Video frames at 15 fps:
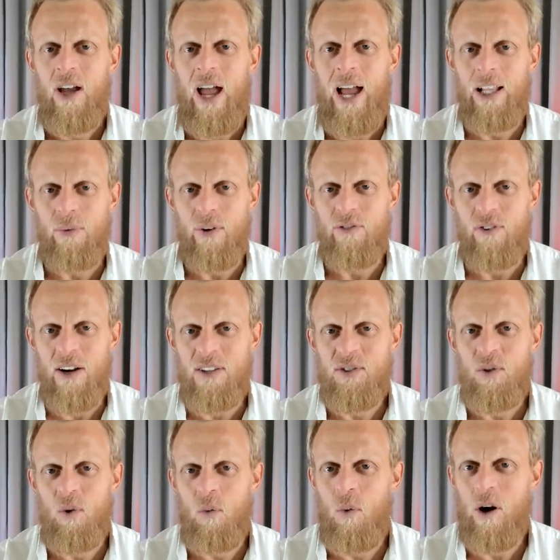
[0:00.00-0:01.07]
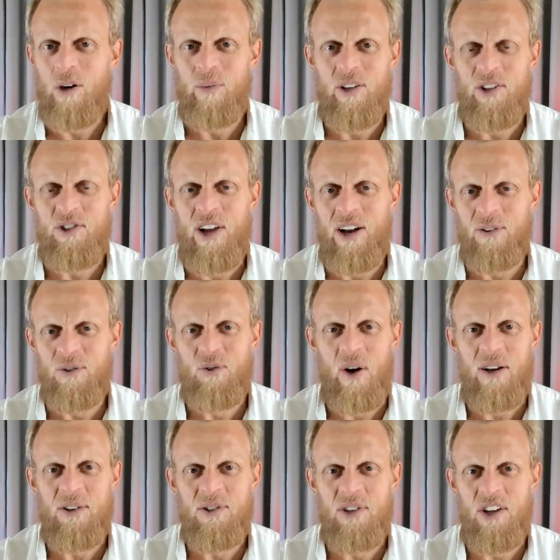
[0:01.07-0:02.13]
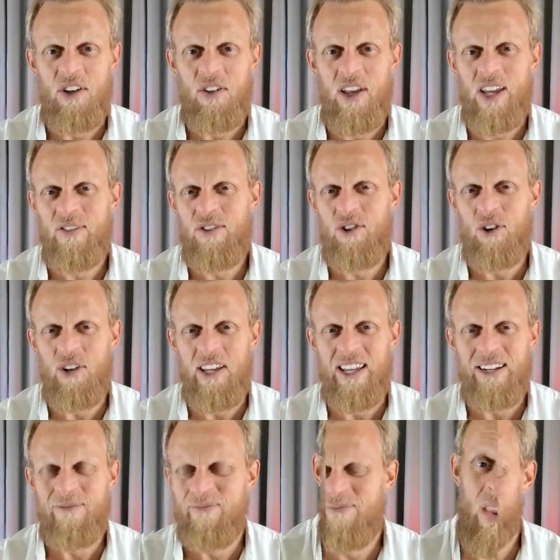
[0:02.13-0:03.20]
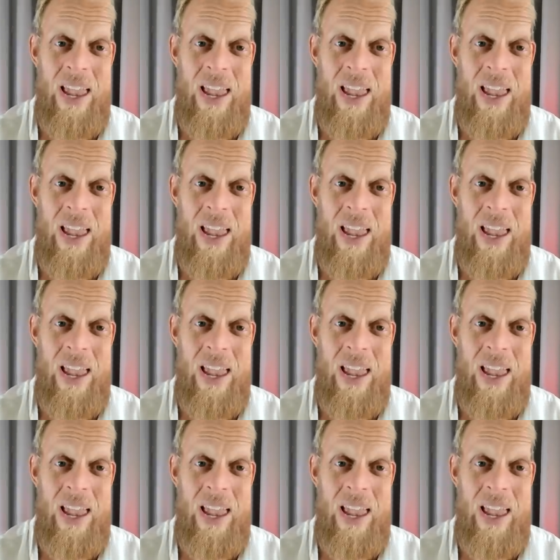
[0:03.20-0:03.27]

Hello, my friends. Welcome to the channel. It's great to see you. Thank you for tuning in.